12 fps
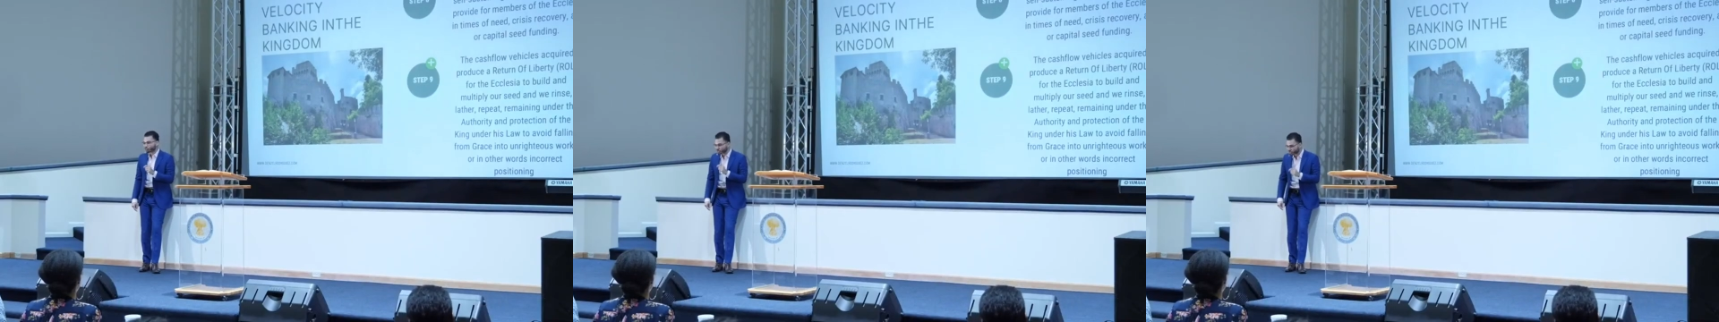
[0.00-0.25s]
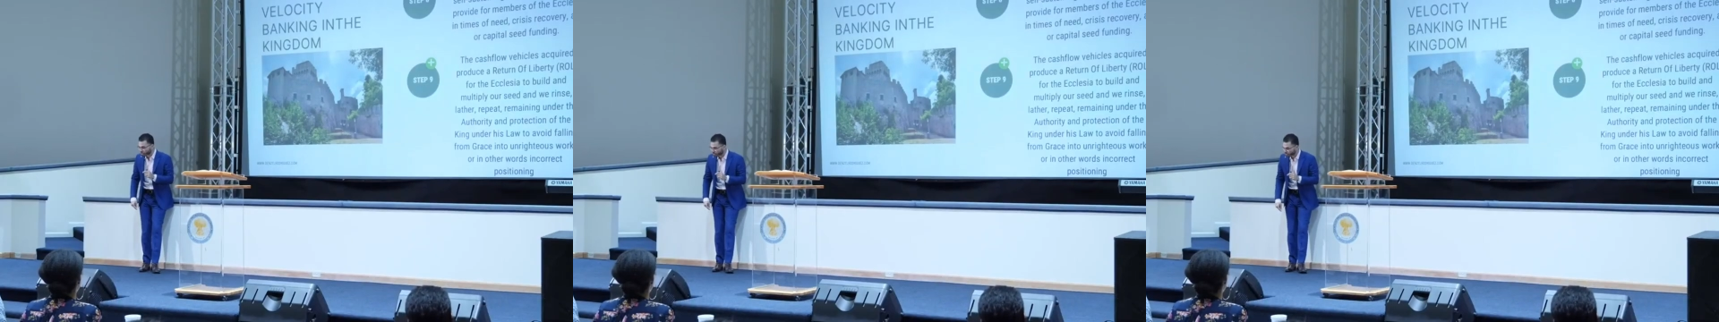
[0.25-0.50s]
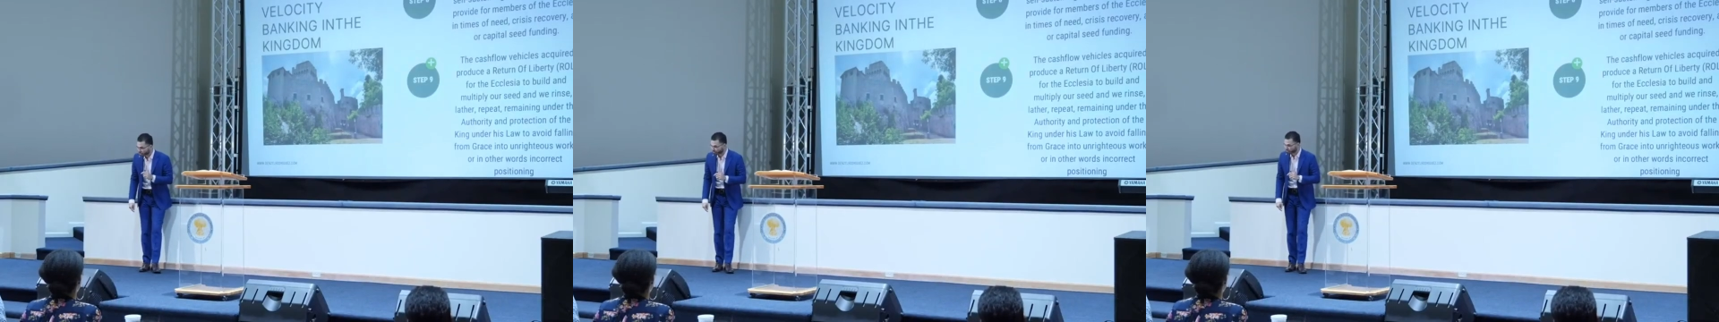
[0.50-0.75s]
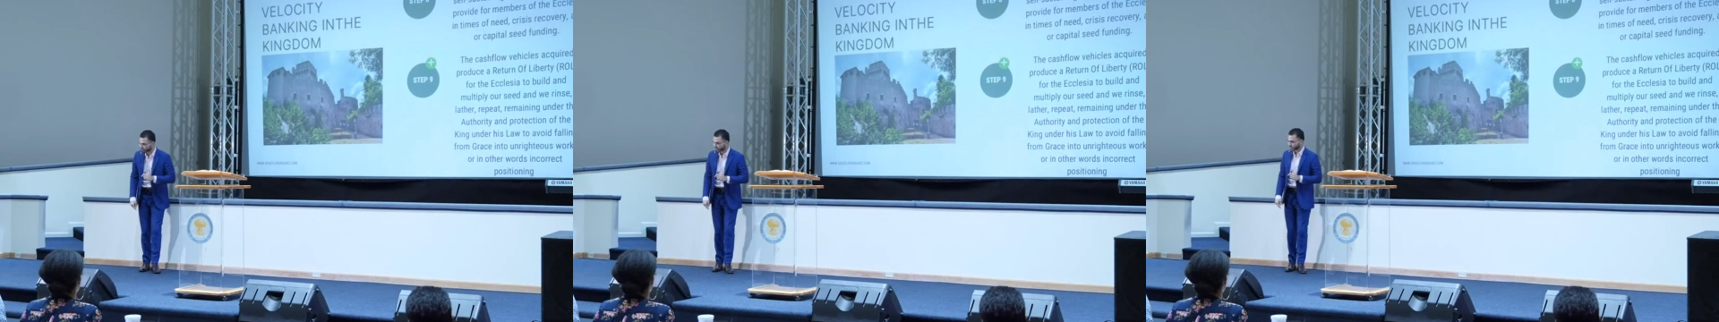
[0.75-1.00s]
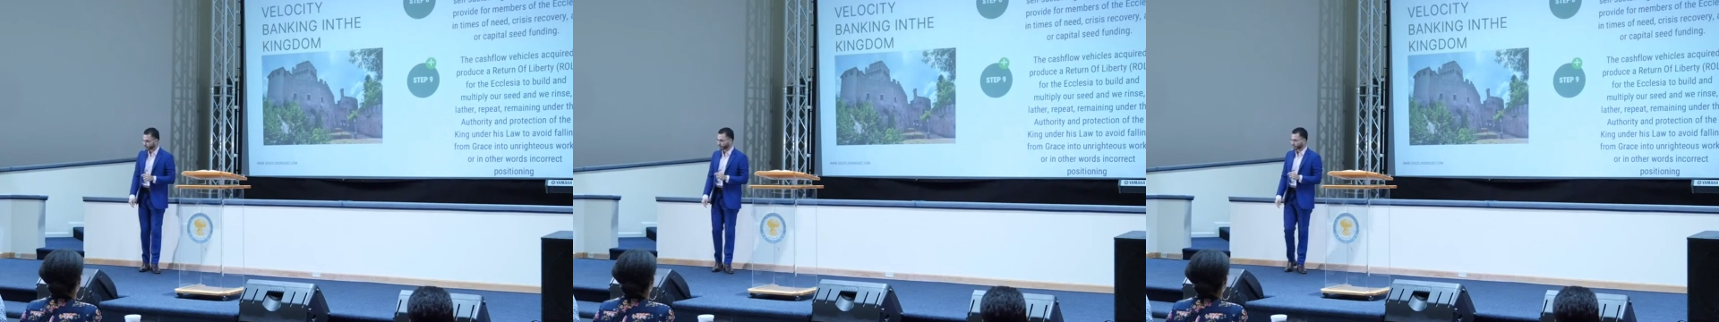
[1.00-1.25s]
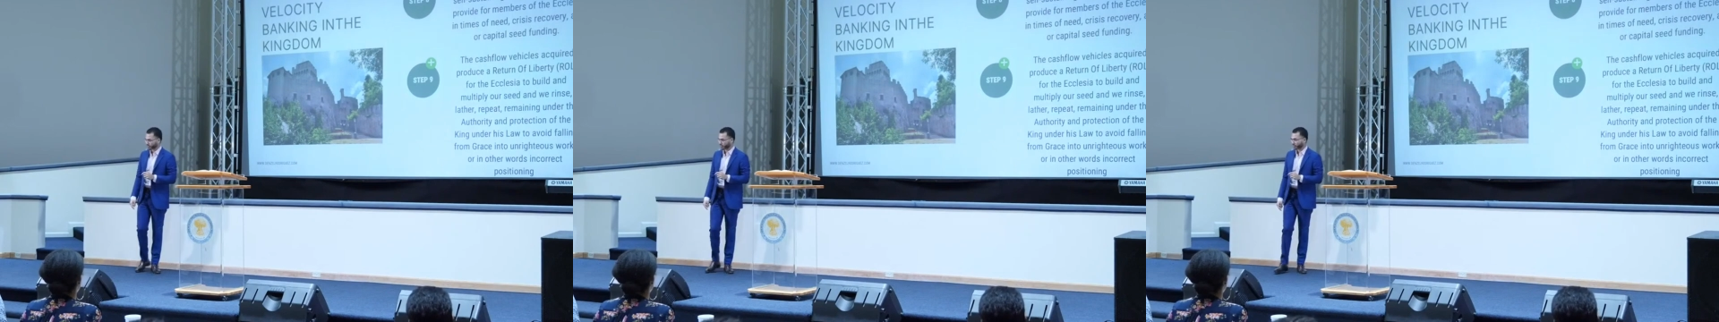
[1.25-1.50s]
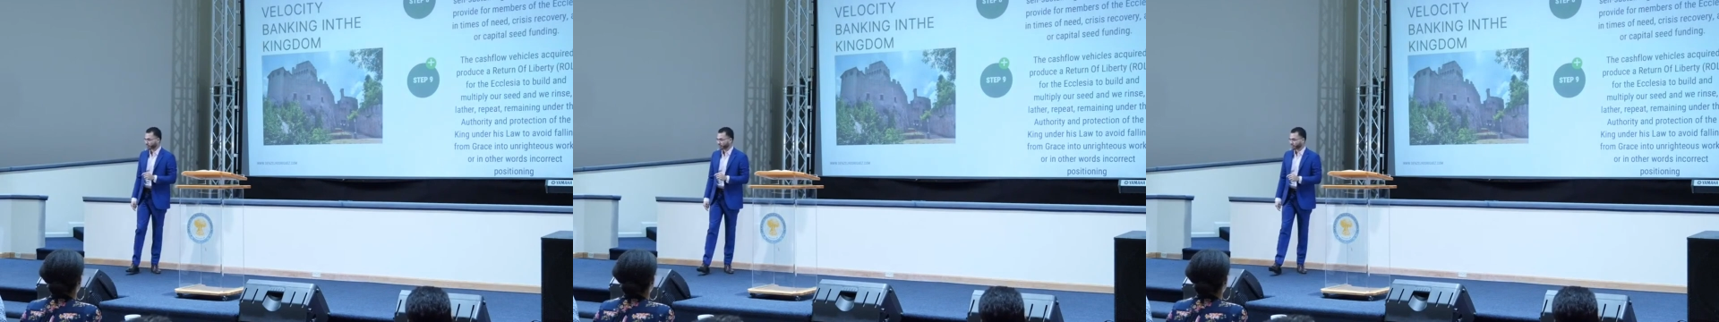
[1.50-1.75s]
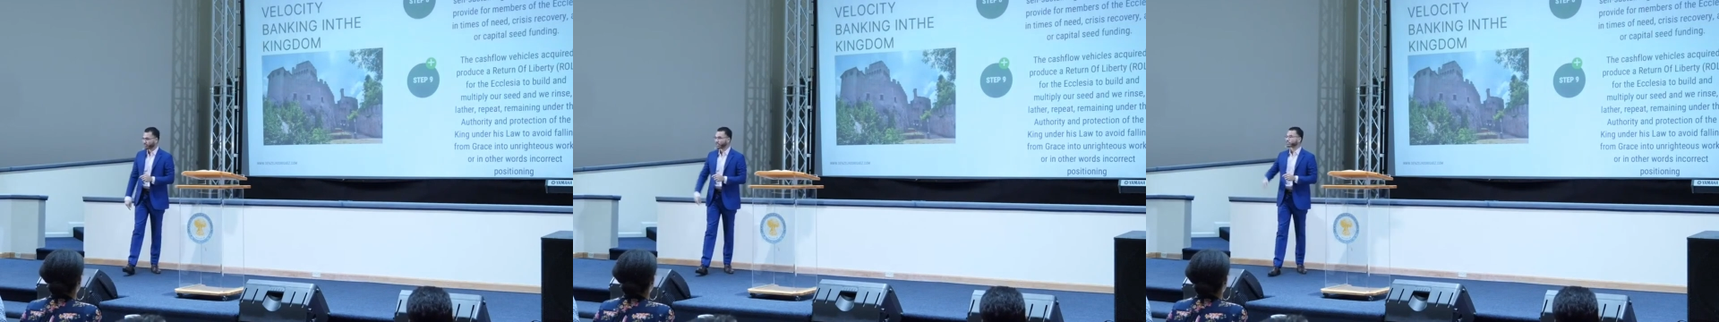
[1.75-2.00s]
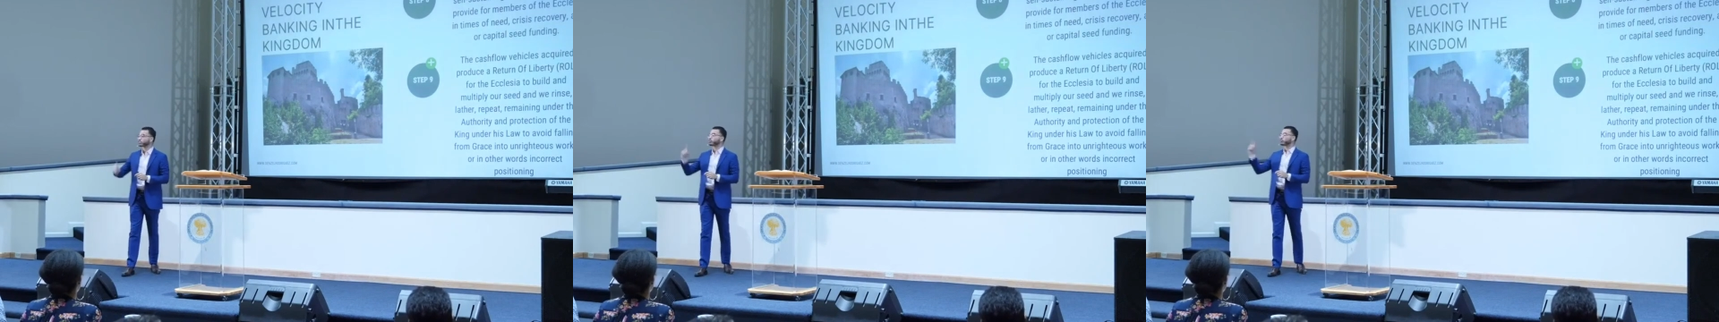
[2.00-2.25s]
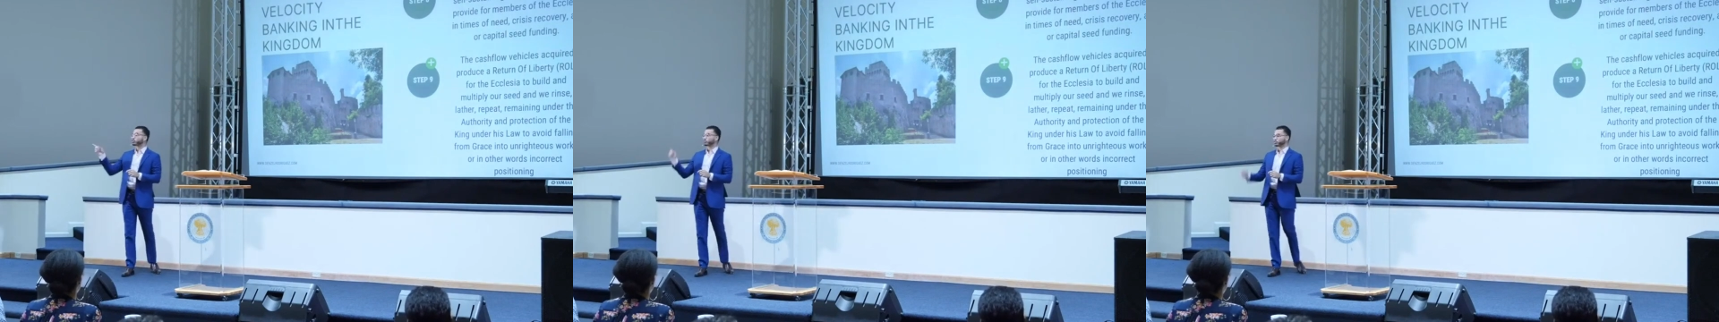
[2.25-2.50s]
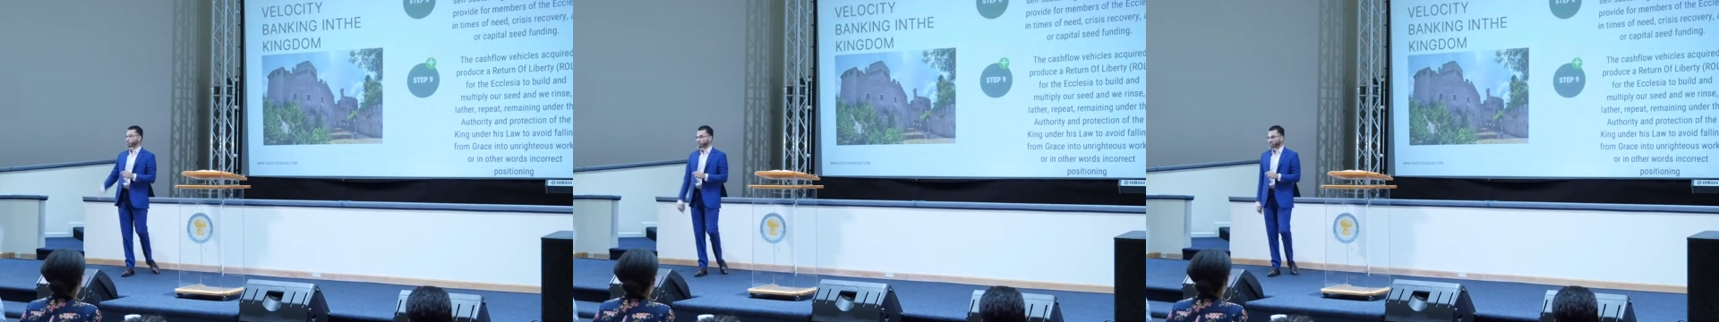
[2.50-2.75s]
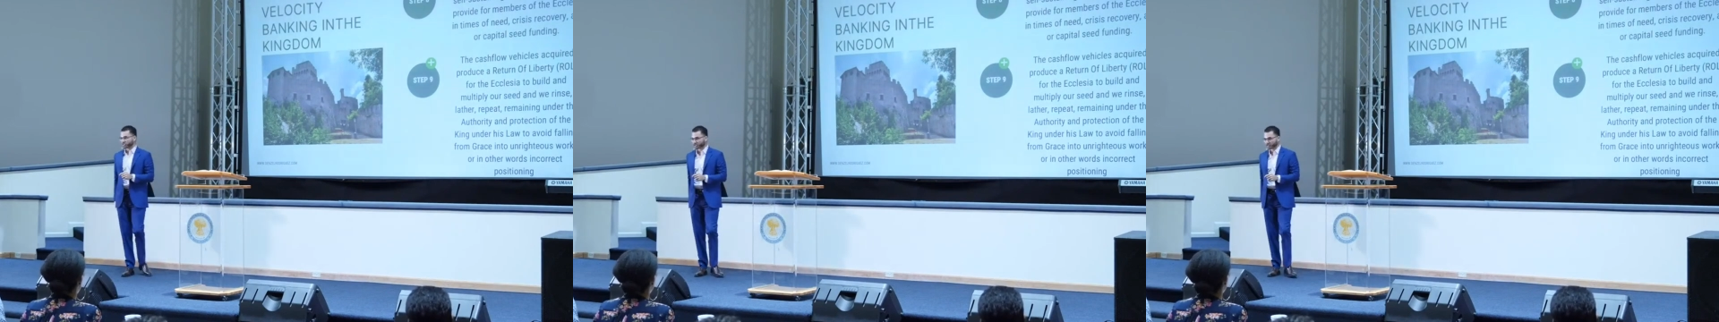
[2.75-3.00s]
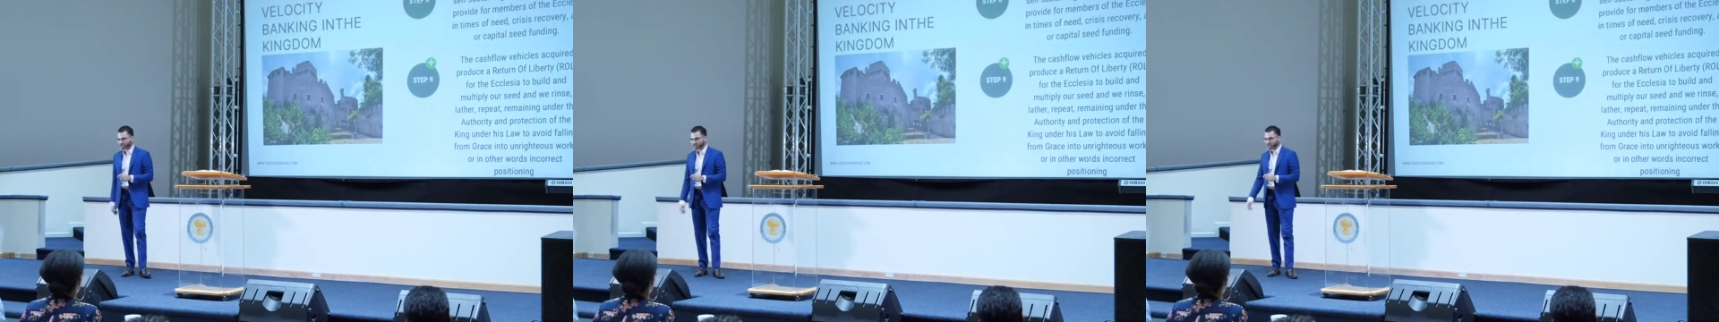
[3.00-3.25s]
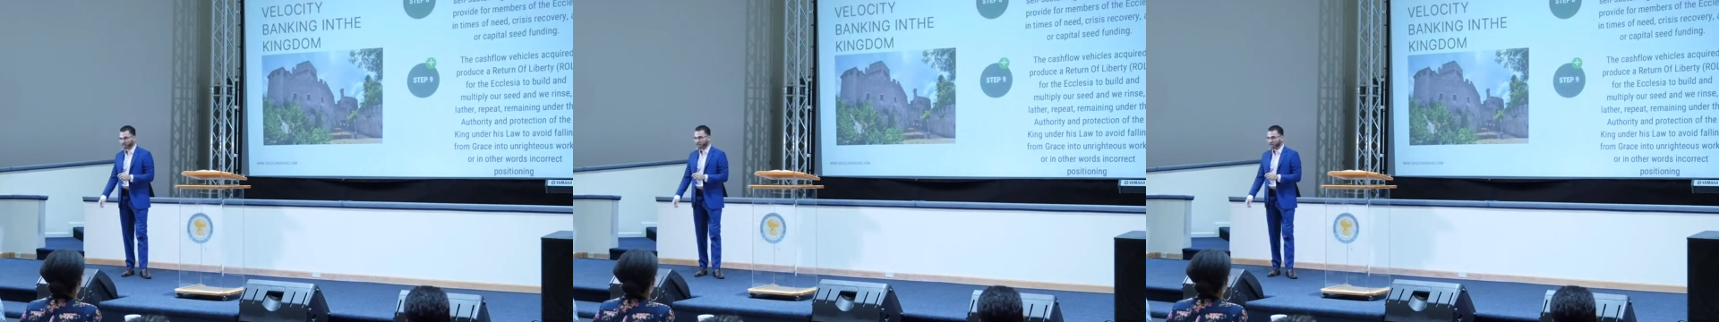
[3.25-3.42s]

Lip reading: No face is visible, so there are no lips to read.